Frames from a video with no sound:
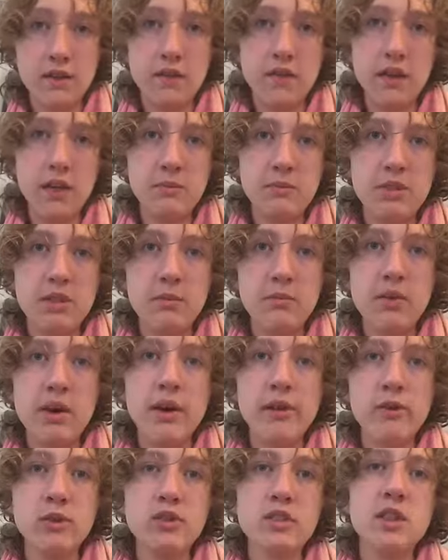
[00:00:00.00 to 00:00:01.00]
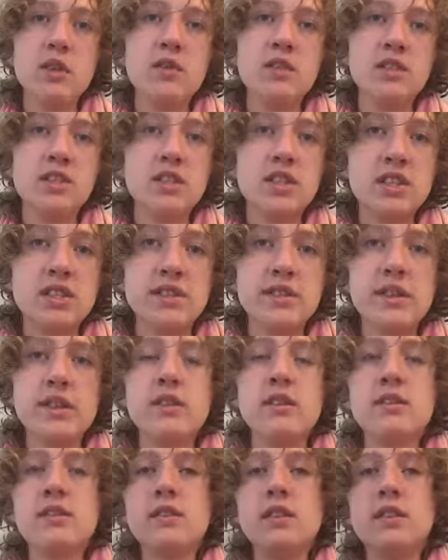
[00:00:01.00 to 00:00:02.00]
Philip Zimbardo still
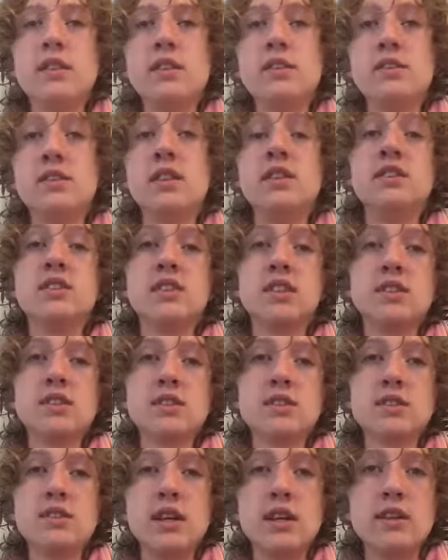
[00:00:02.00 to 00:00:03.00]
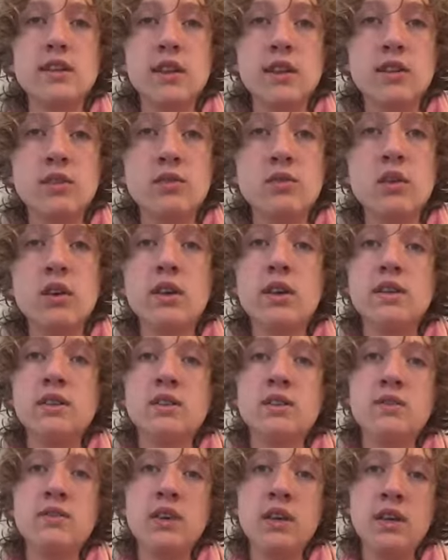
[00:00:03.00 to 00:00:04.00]
insists that they do not
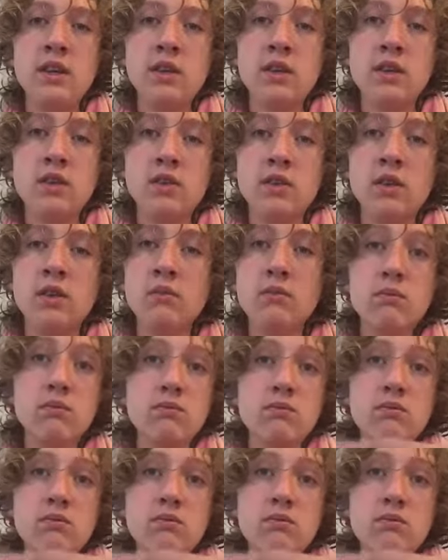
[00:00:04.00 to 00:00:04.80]
intervene or